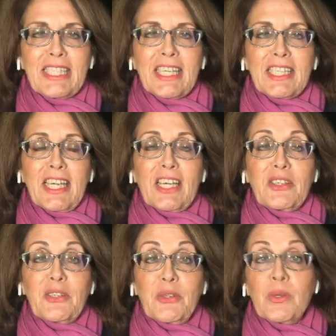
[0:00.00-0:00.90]

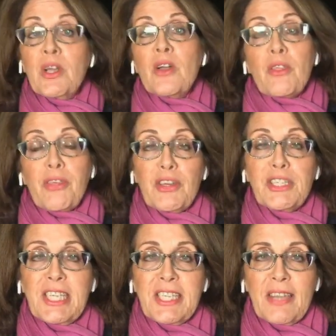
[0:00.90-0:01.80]
Netanyahu
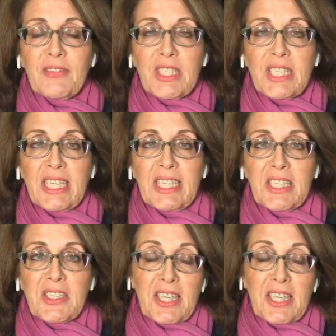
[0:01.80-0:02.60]
37 seats.